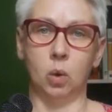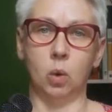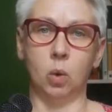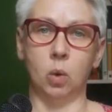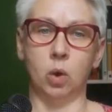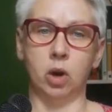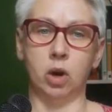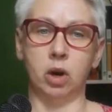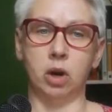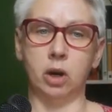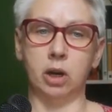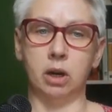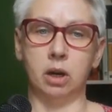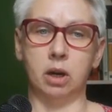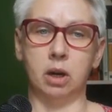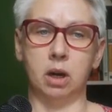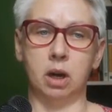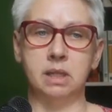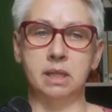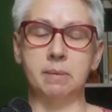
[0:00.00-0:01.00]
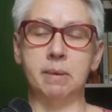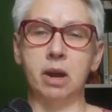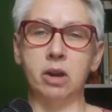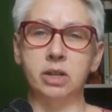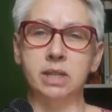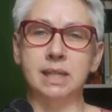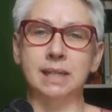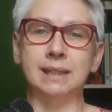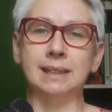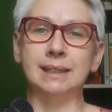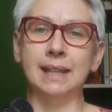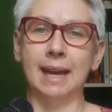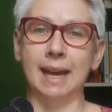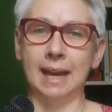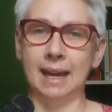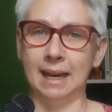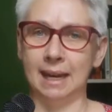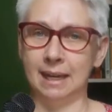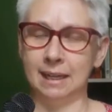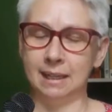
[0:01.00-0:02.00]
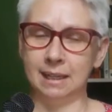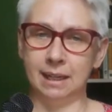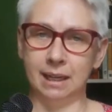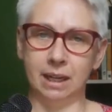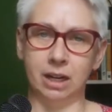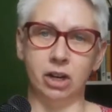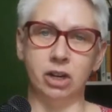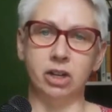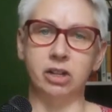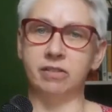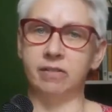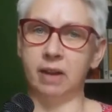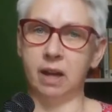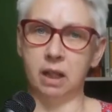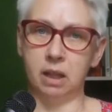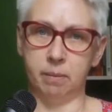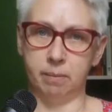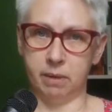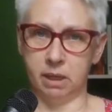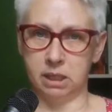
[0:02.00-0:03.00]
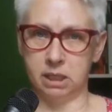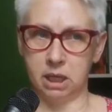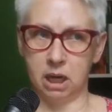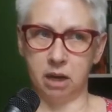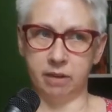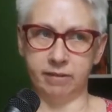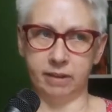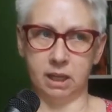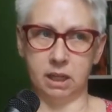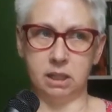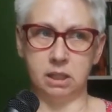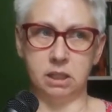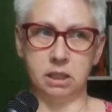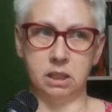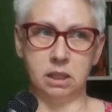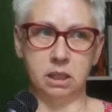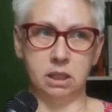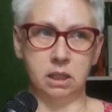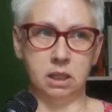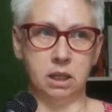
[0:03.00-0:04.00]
or somehow delayed in our development of it.